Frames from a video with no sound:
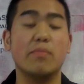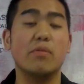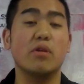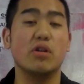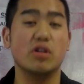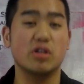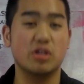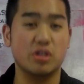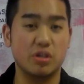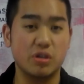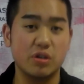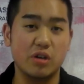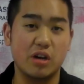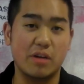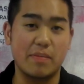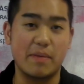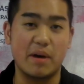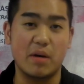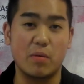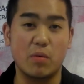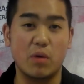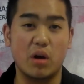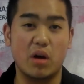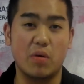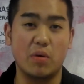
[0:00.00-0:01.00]
not sure
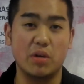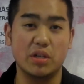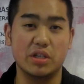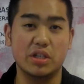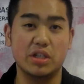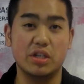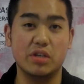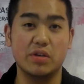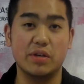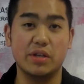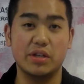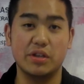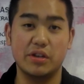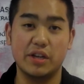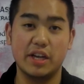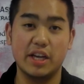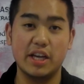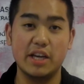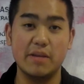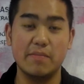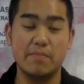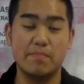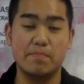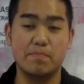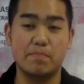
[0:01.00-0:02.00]
about what I want to do in uni,
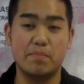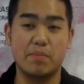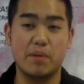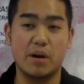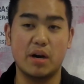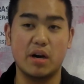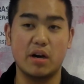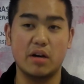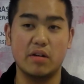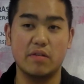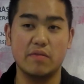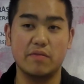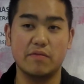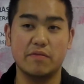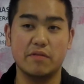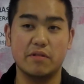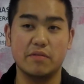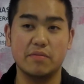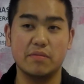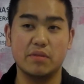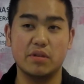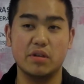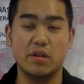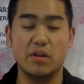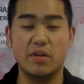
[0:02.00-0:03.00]
but from
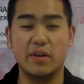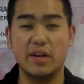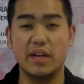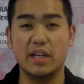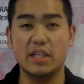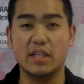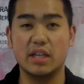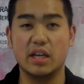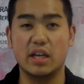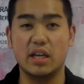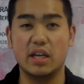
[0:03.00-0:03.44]
doing this,